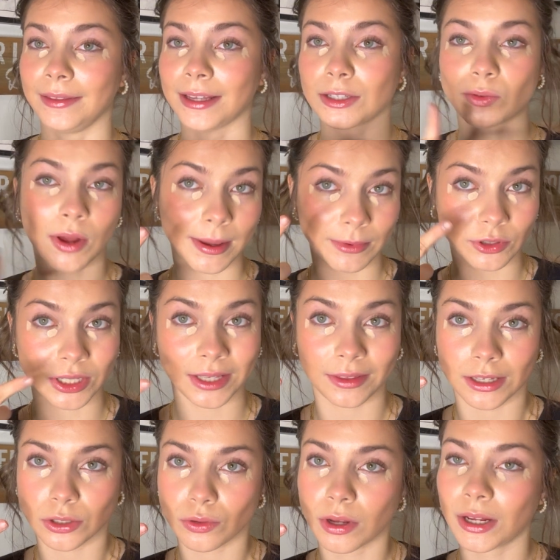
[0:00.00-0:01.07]
That's why I'm using
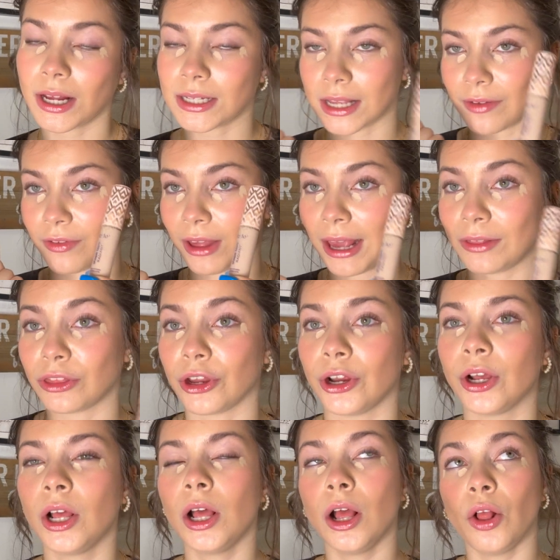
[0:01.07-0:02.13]
this one, because I feel like they're
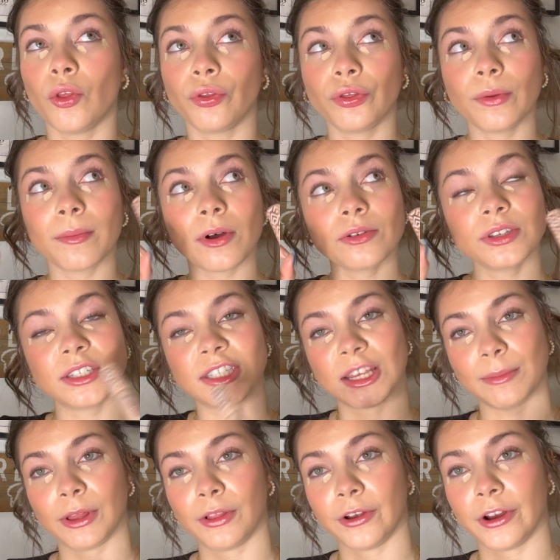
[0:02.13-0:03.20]
the most
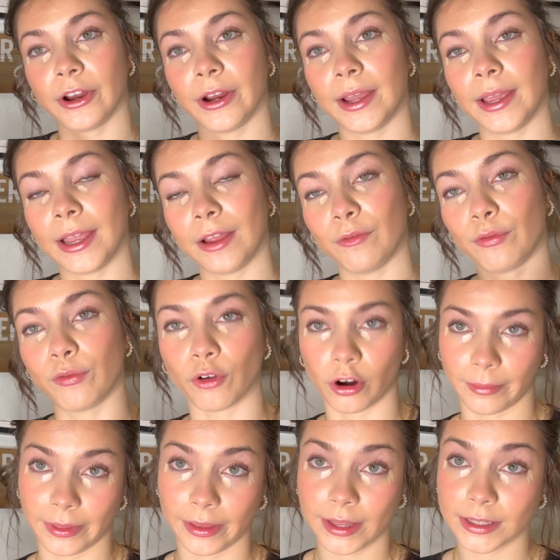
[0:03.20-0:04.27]
similar in
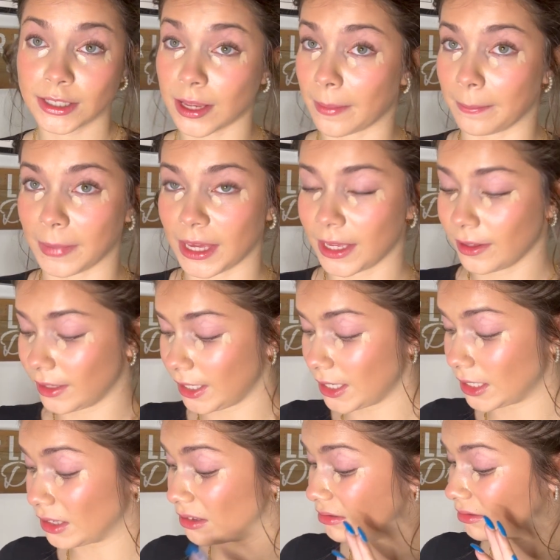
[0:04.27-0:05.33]
formula, to me at
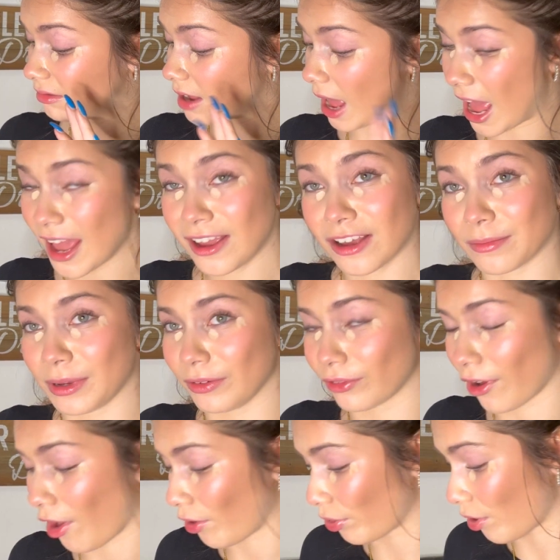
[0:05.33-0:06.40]
least. I could be
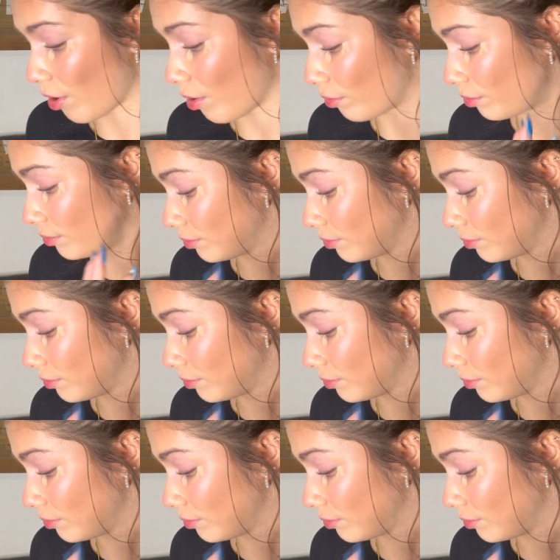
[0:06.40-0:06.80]
wrong though.